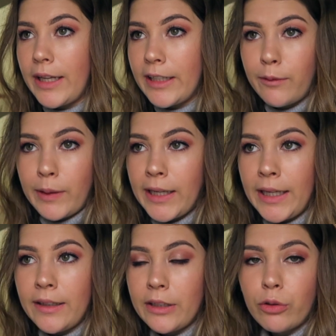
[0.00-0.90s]

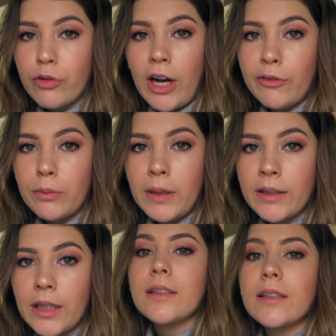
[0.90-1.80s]
anywhere in your travel
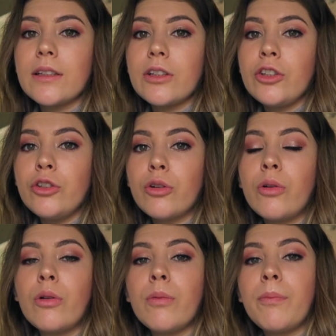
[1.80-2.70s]
month.
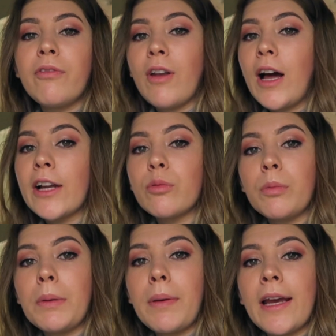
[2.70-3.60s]
Your flight will
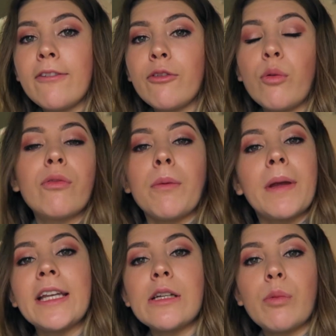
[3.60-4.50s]
be paid for from
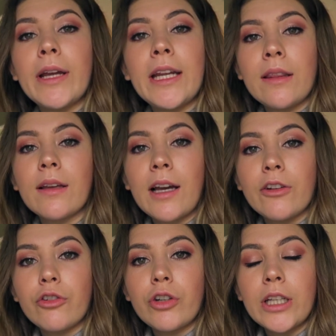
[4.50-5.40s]
anywhere in the
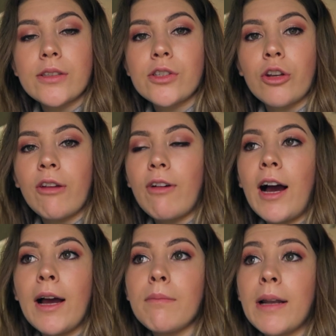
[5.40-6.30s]
country. So if
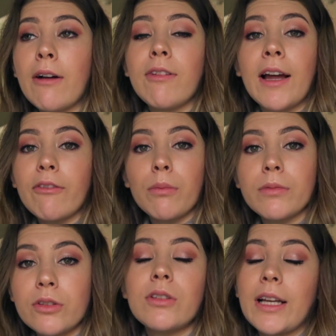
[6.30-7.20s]
I'm now flying from,
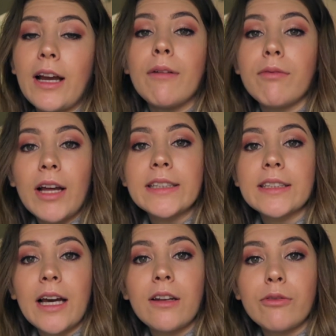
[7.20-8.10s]
like, I'm flying to
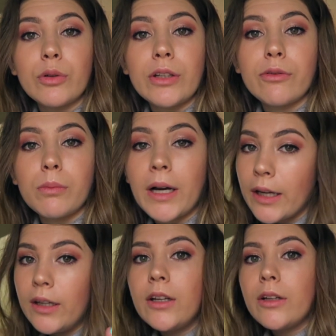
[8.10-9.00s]
California for my